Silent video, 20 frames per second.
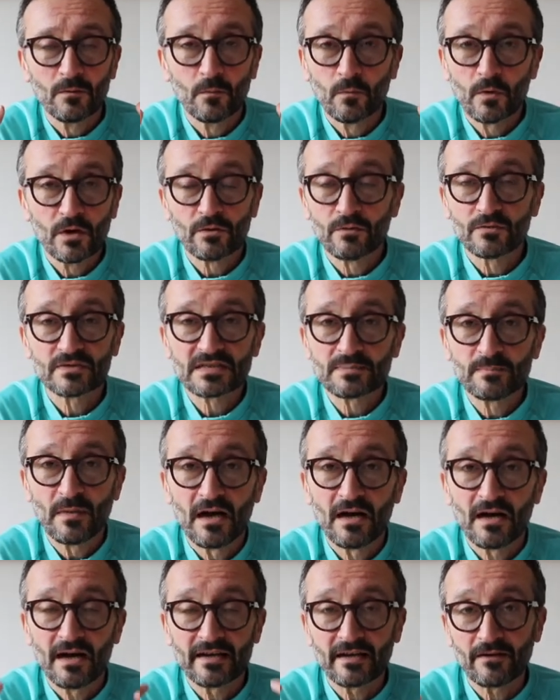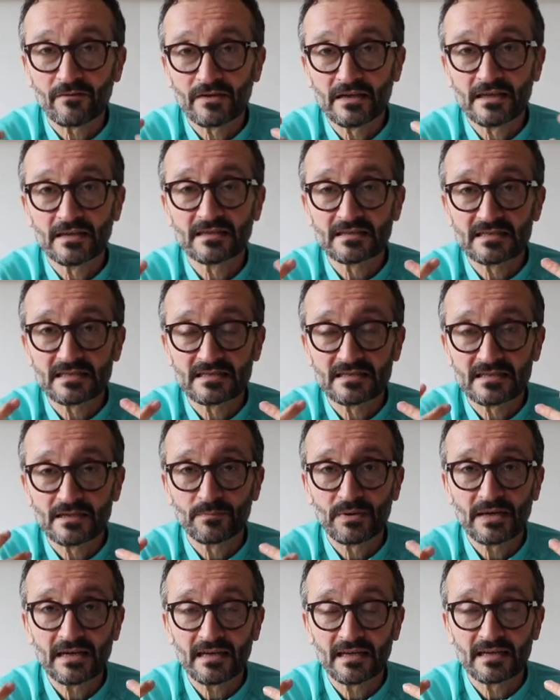we're all smart, and I've learned to
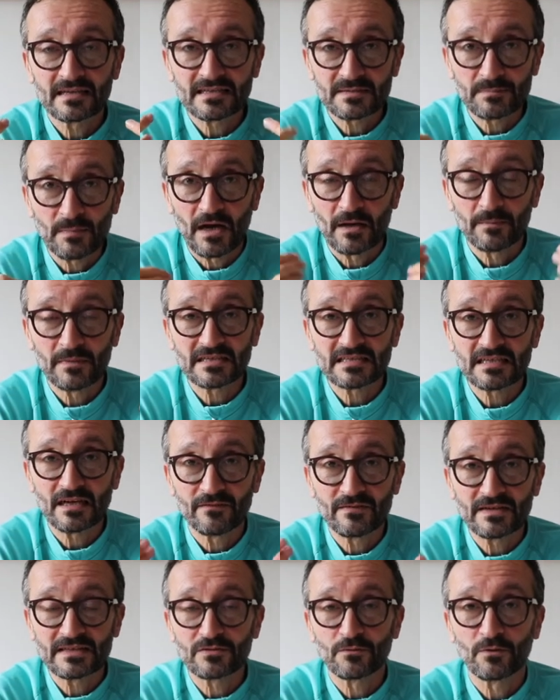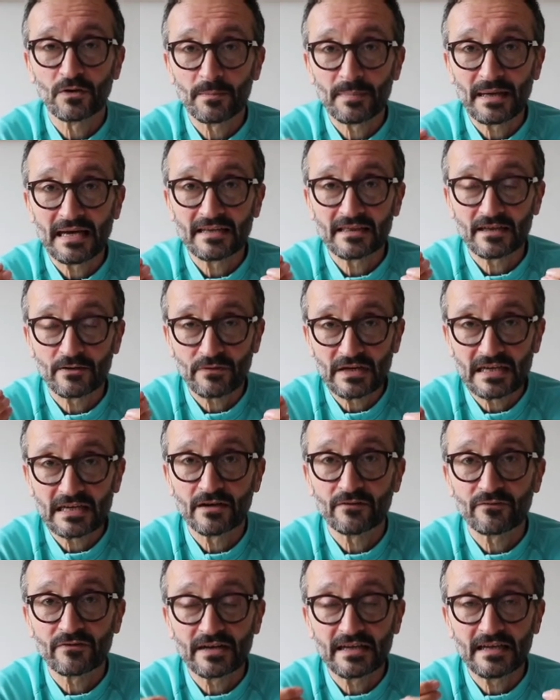be smart myself. It's all about the
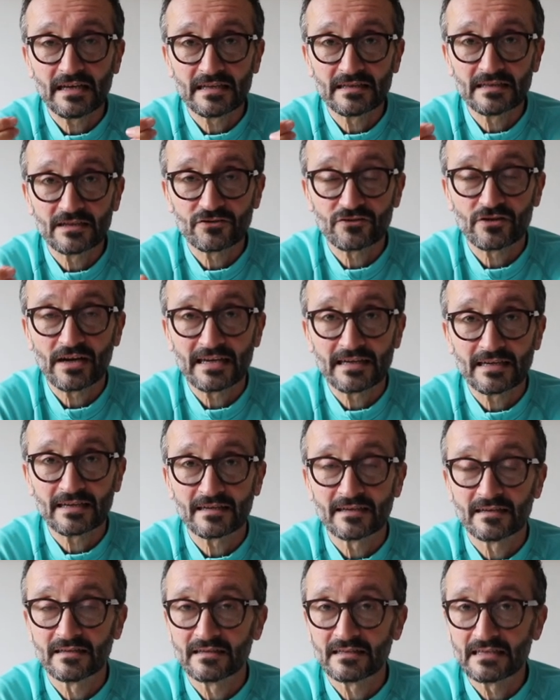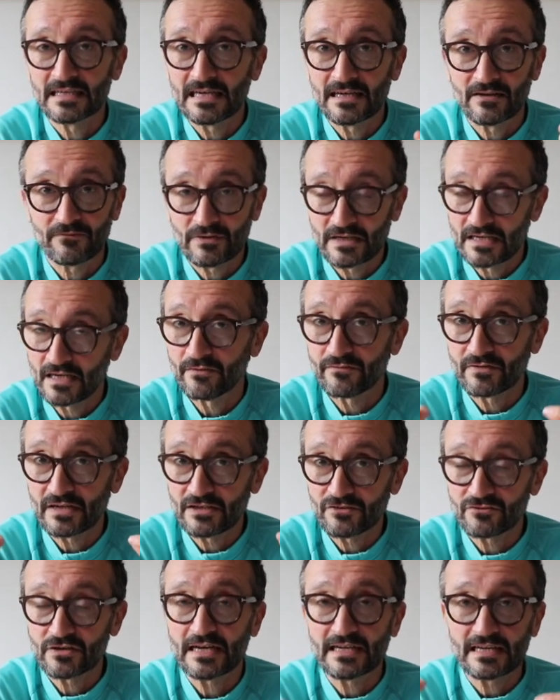recovery and the training. Yeah,
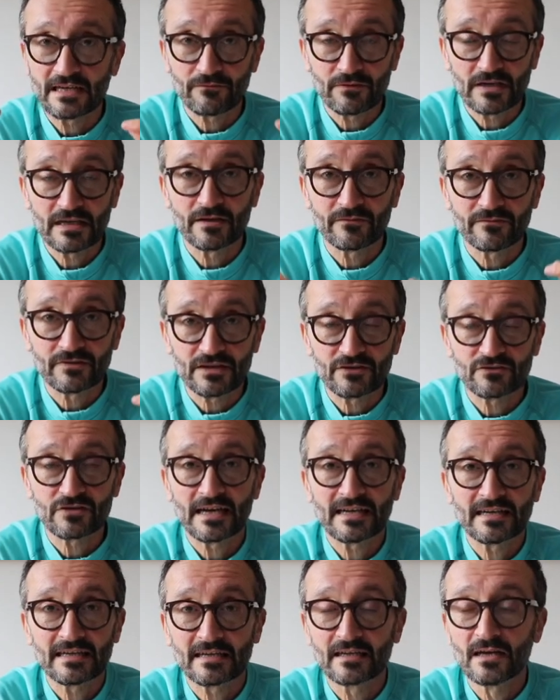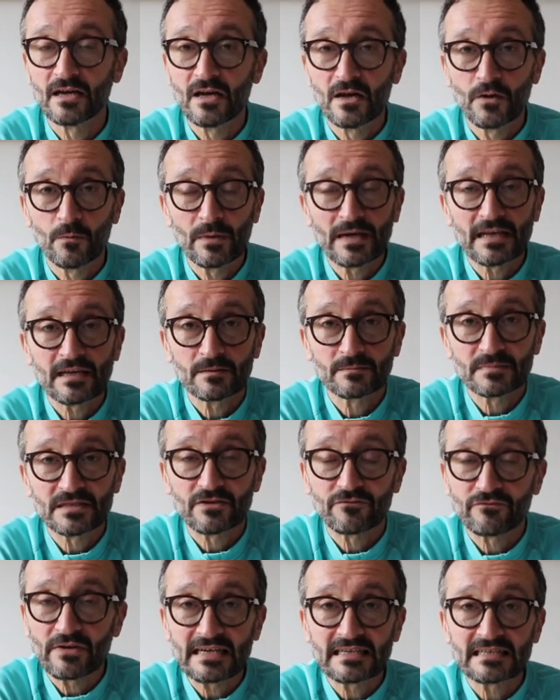recovery training. When it comes
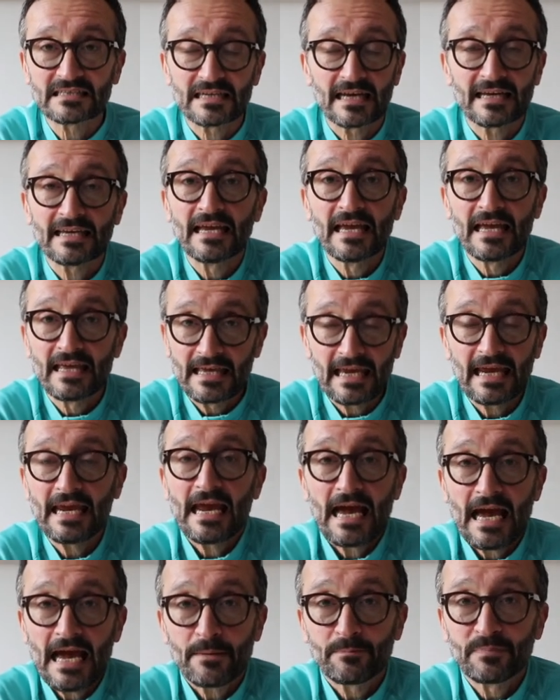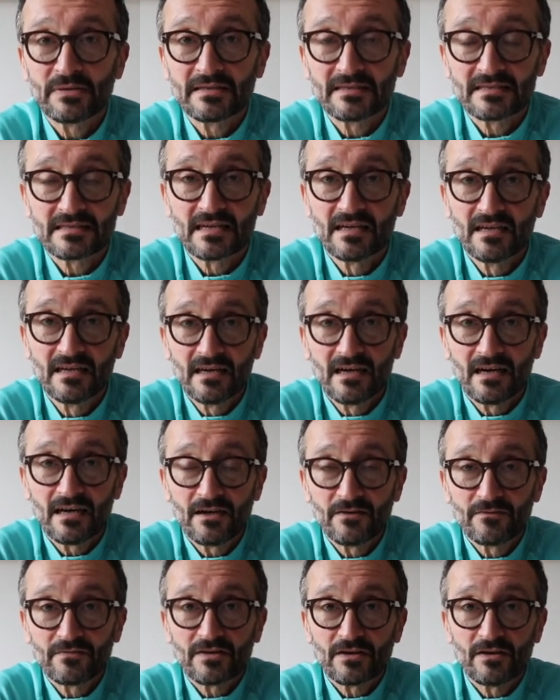to race day, it happens.
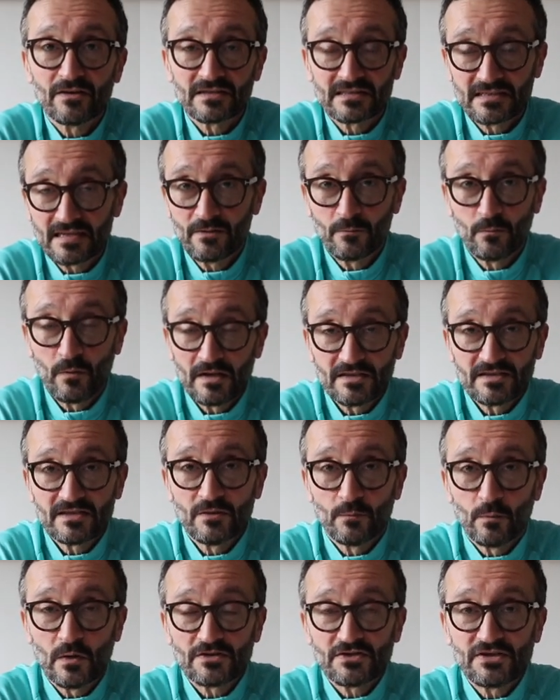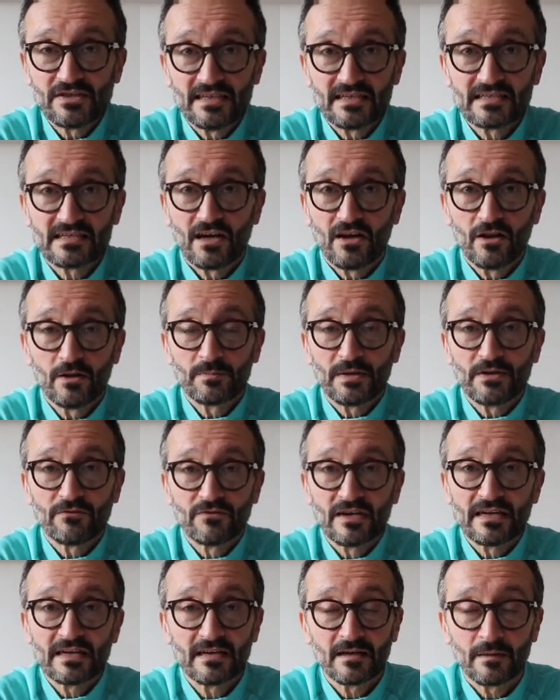I've got, whilst you're watching this, I'll be
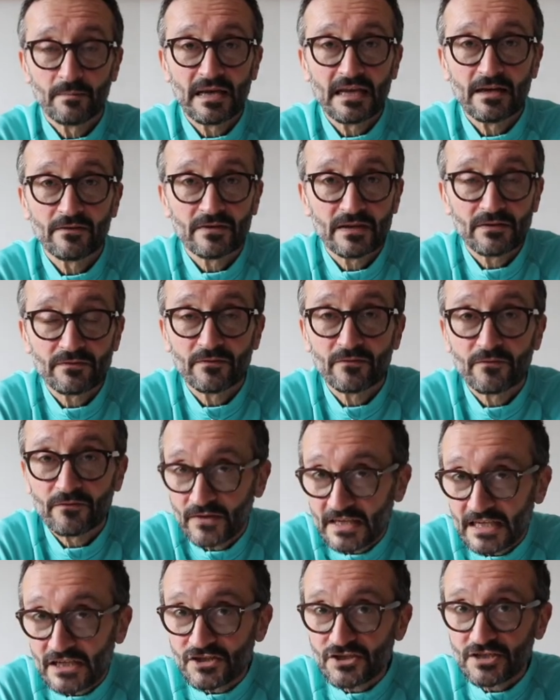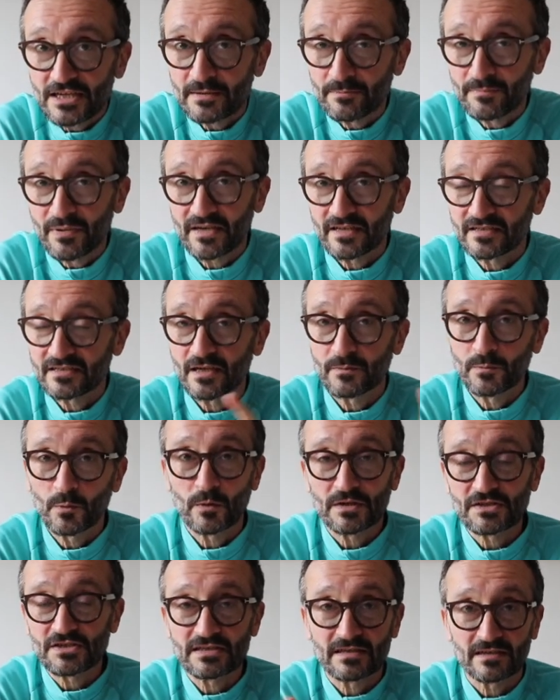running. I may have even finished it by the time you
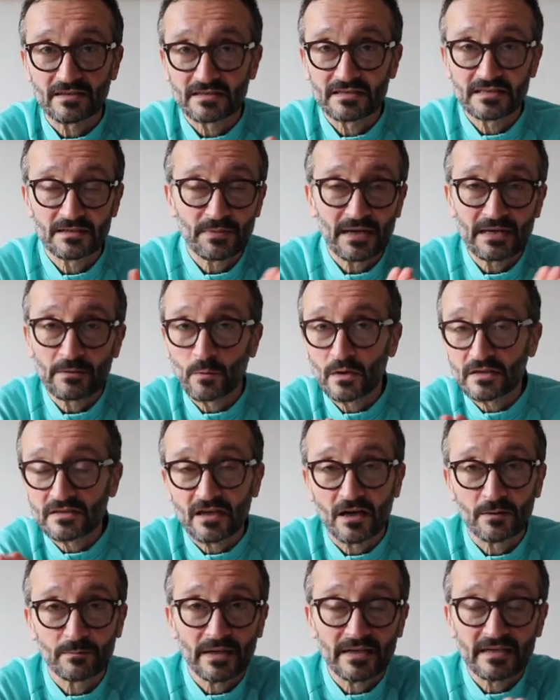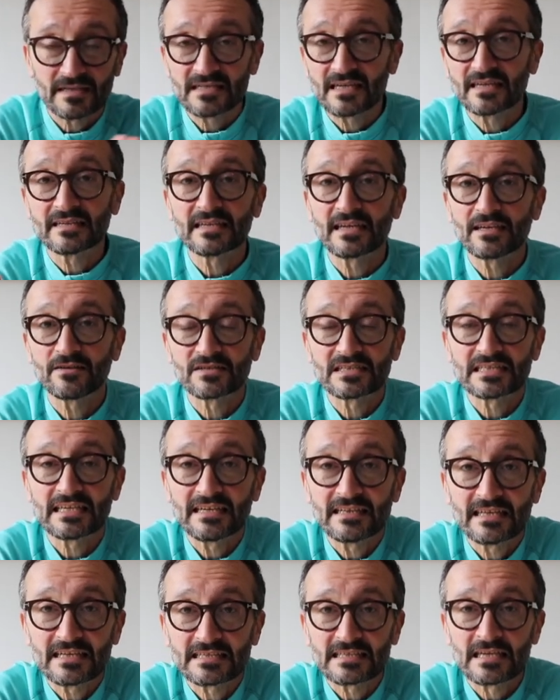watch this, depending on what time on the Sunday you
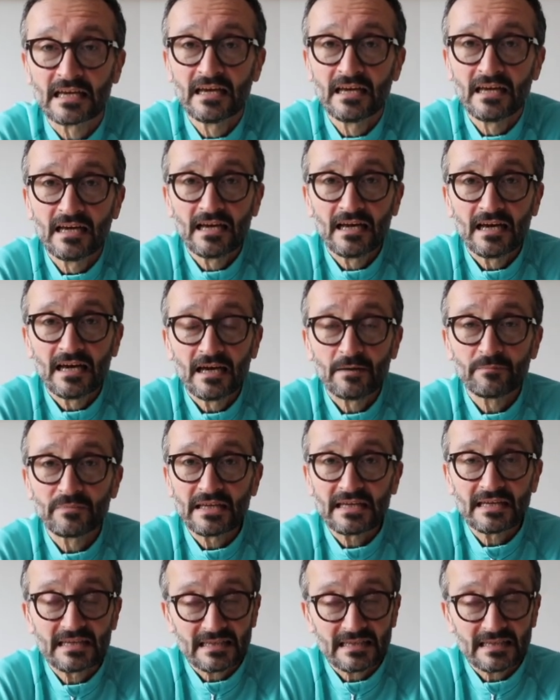see this. The